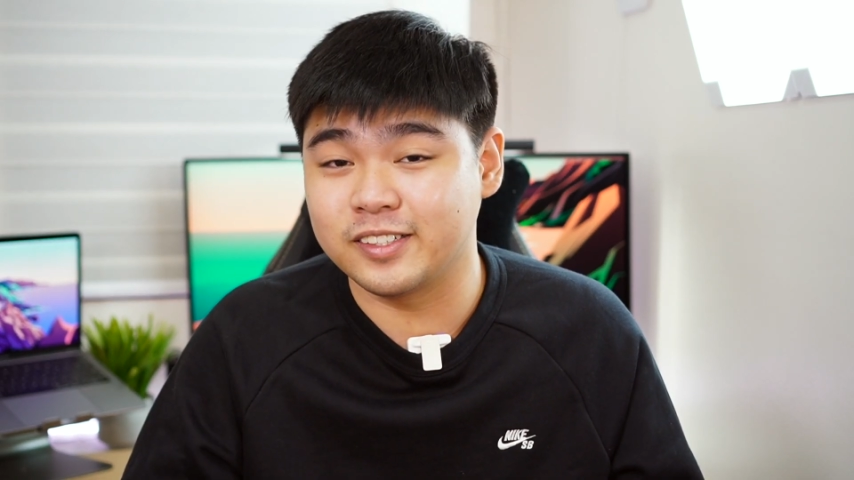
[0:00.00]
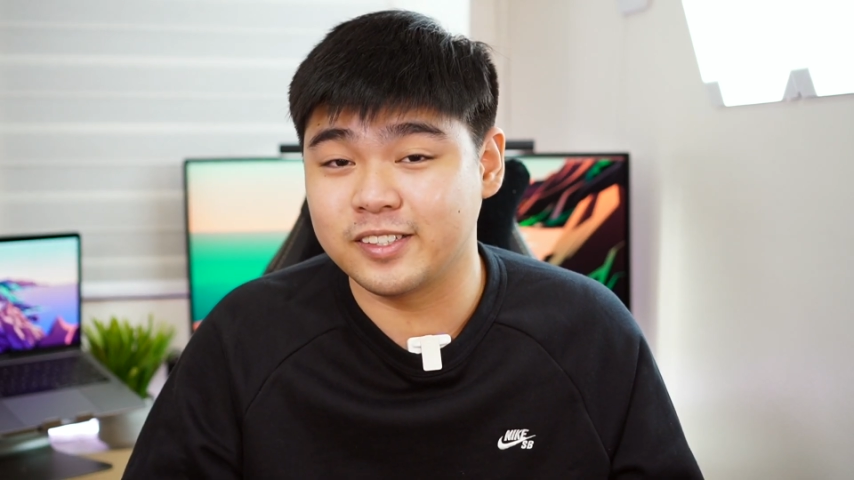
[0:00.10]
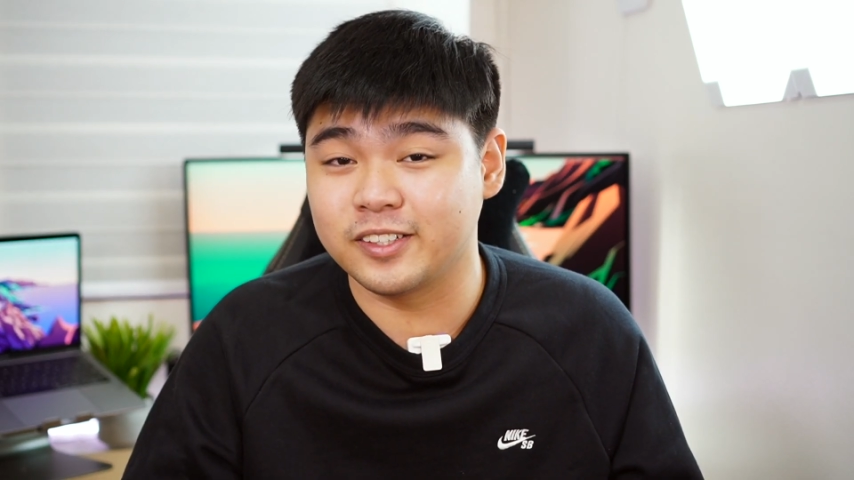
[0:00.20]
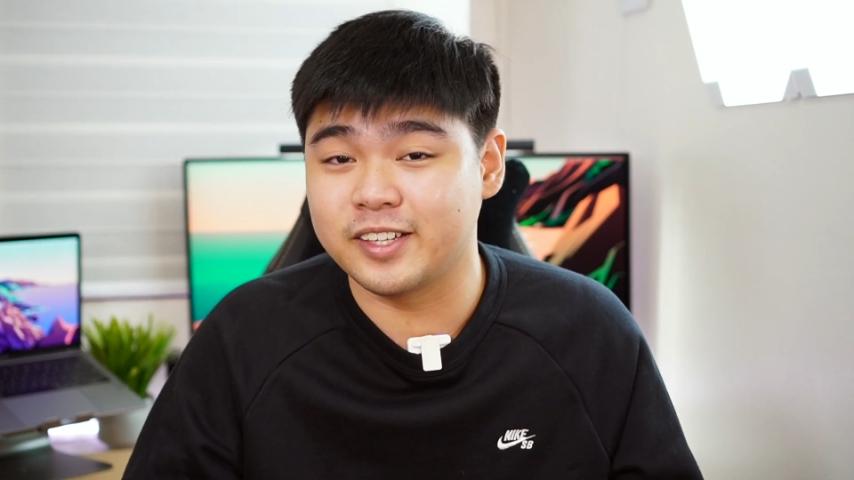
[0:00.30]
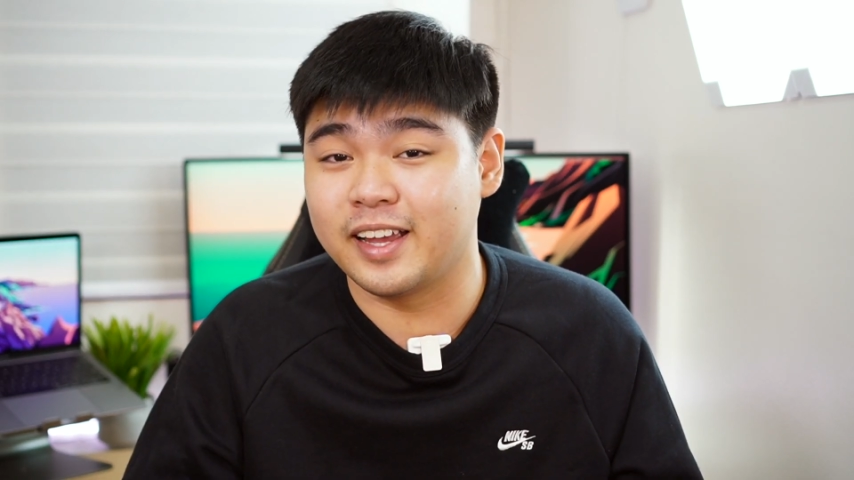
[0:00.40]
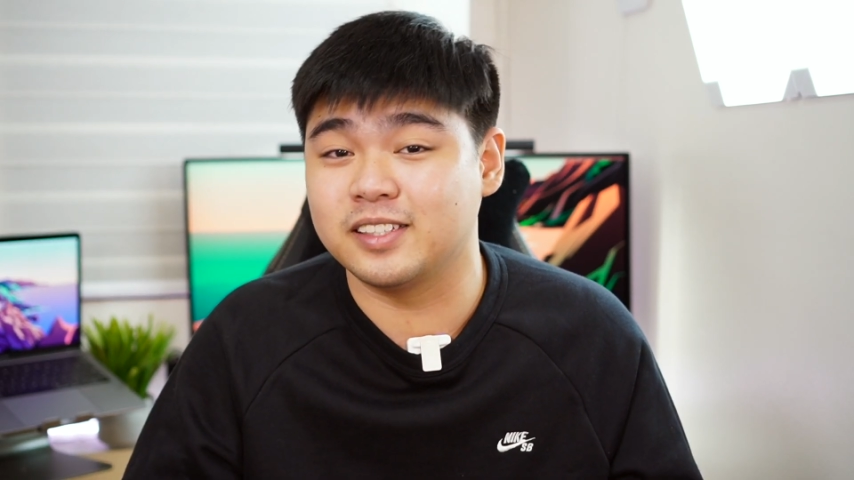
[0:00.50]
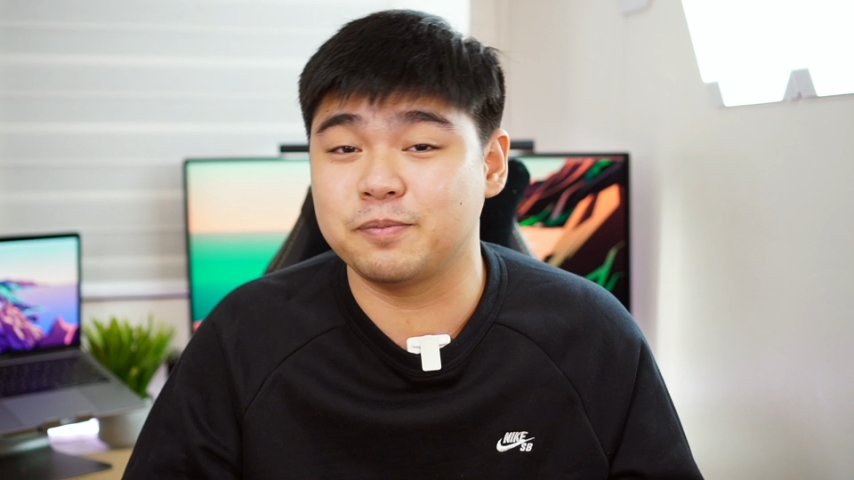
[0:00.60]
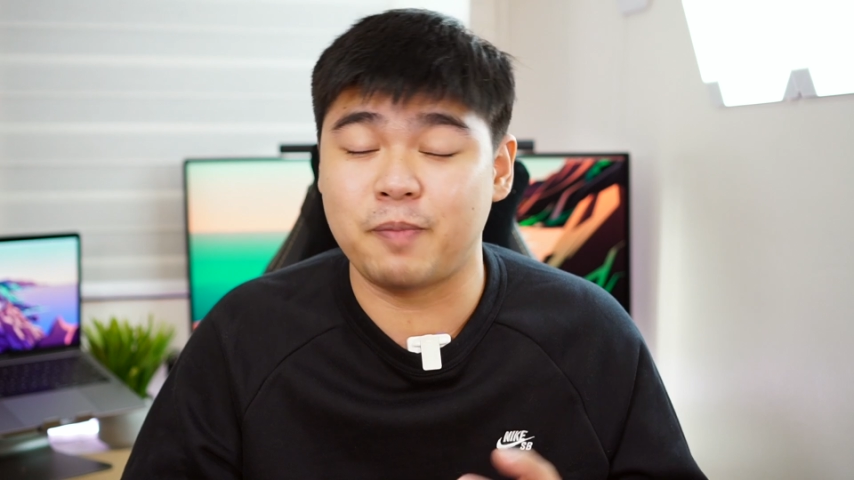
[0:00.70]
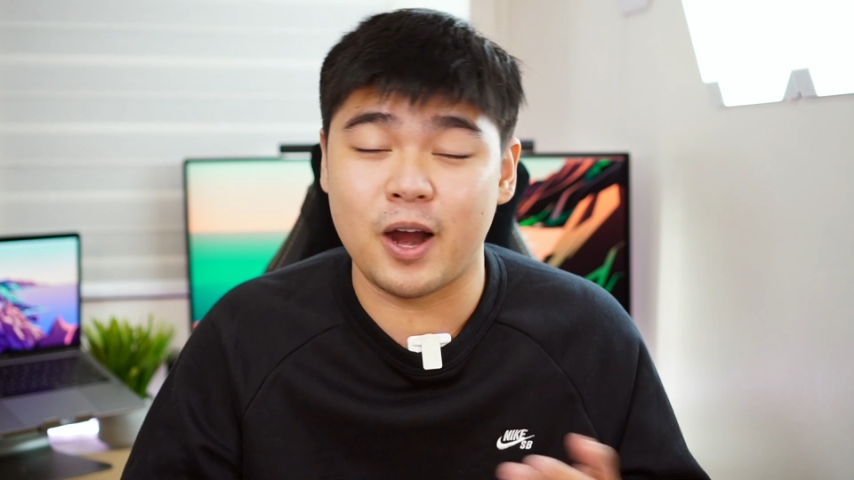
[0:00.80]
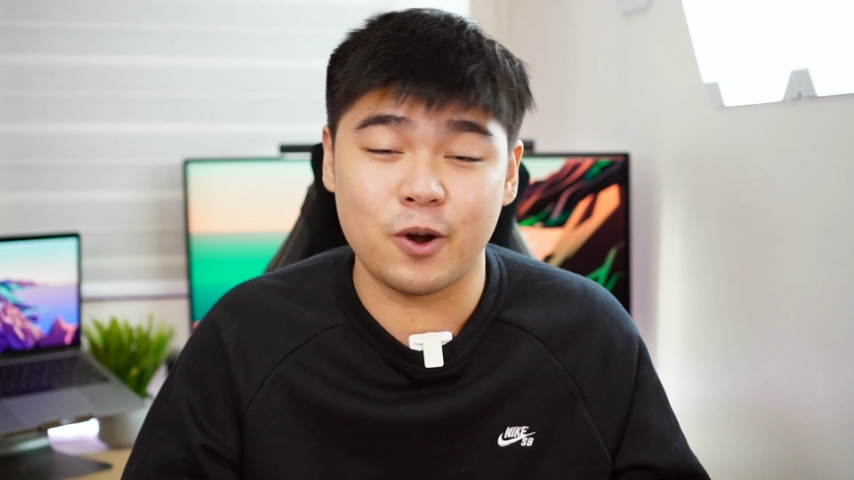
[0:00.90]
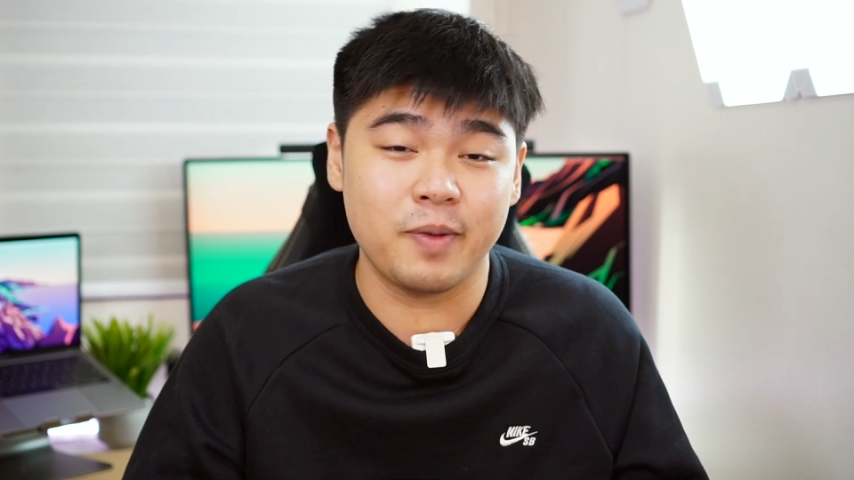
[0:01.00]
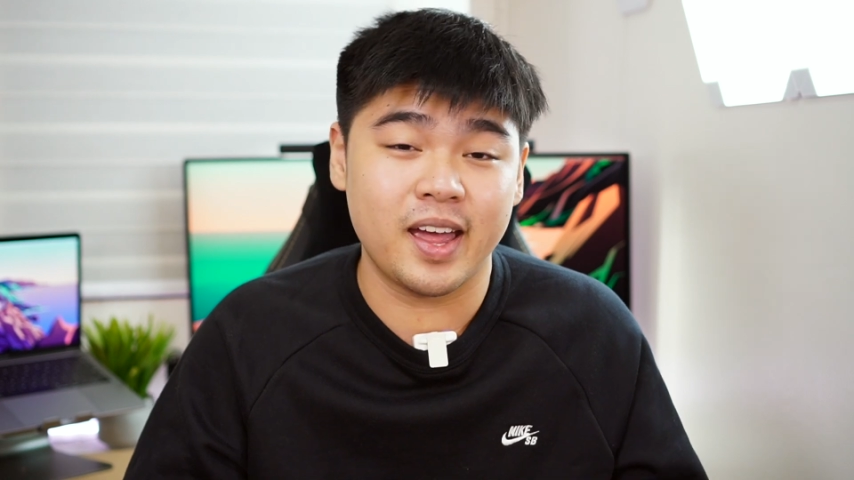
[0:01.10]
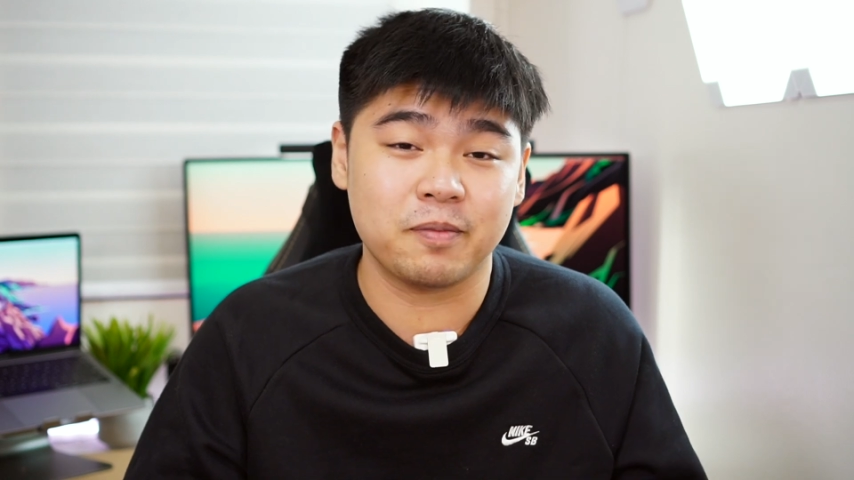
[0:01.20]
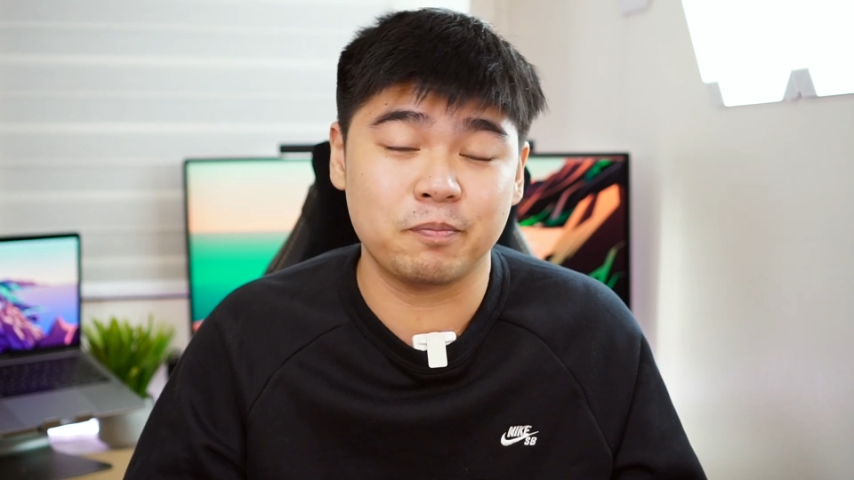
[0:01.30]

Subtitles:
such as PowerMac,